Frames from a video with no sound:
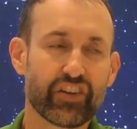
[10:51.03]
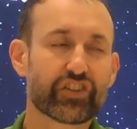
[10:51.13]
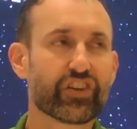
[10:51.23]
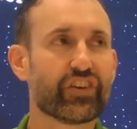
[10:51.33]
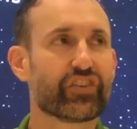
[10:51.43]

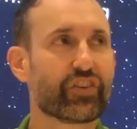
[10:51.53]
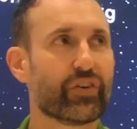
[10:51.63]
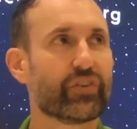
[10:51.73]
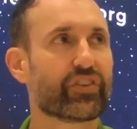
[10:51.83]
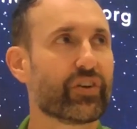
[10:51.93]
Sure.
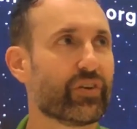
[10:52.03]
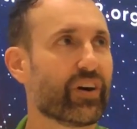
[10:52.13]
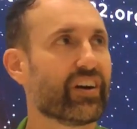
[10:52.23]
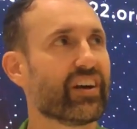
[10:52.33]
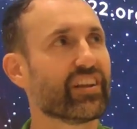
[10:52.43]
So
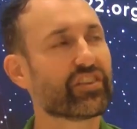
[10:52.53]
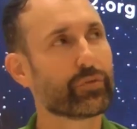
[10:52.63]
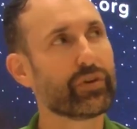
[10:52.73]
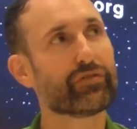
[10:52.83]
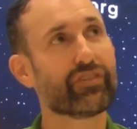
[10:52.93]
I like the
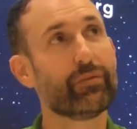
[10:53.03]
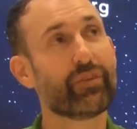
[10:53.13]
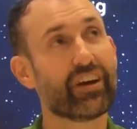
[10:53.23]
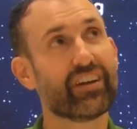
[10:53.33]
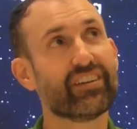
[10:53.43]
way you
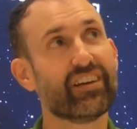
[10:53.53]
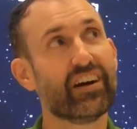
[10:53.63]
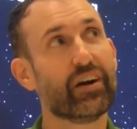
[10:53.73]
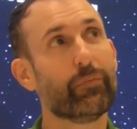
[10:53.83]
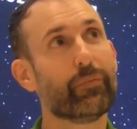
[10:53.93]
framed that.
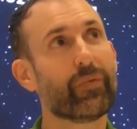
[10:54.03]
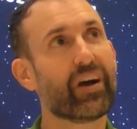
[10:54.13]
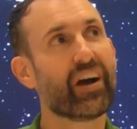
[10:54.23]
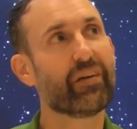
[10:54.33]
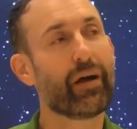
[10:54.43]
I'm
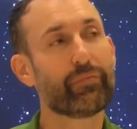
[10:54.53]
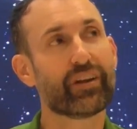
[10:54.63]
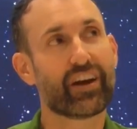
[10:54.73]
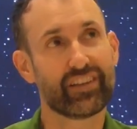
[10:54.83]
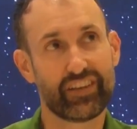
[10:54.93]
happy
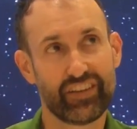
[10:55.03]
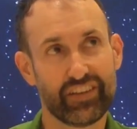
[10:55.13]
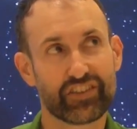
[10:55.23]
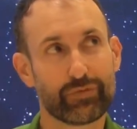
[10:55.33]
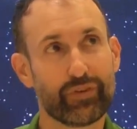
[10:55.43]
to highlight the
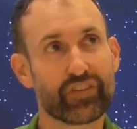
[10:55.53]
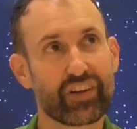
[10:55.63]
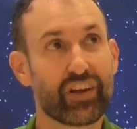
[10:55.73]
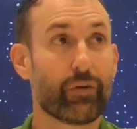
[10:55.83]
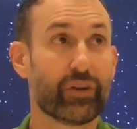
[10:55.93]
instruments.
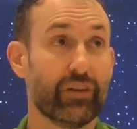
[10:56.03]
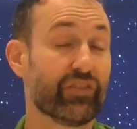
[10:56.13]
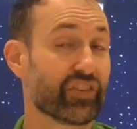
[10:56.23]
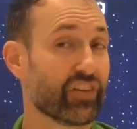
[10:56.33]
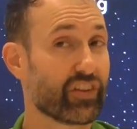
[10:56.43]
I want to
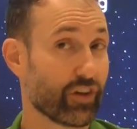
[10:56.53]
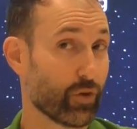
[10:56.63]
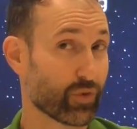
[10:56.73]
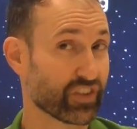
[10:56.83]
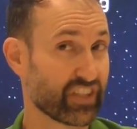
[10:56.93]
emphasize they
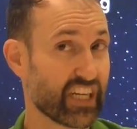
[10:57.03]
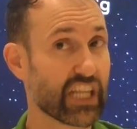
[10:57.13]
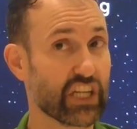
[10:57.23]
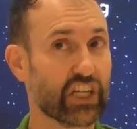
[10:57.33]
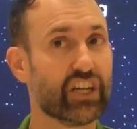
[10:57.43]
all work together.